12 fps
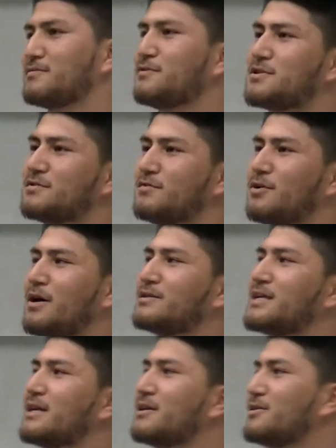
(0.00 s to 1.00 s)
First of all, I'll
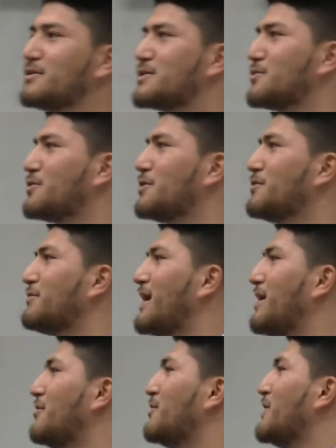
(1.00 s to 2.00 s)
tell you the story of
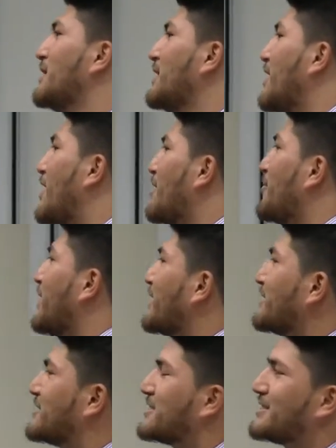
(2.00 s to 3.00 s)
how I
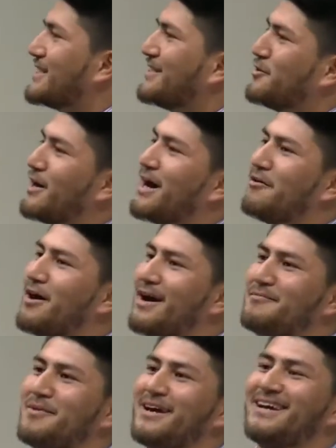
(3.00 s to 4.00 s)
managed, how
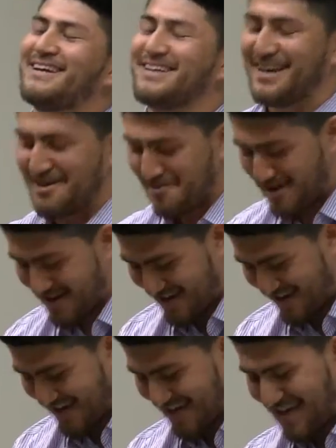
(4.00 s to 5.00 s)

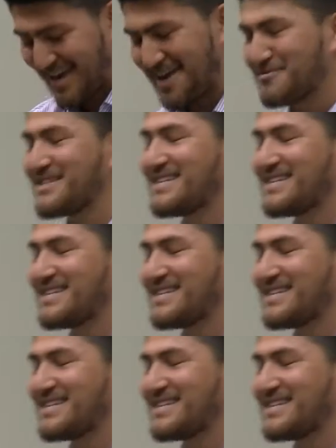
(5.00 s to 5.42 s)
I am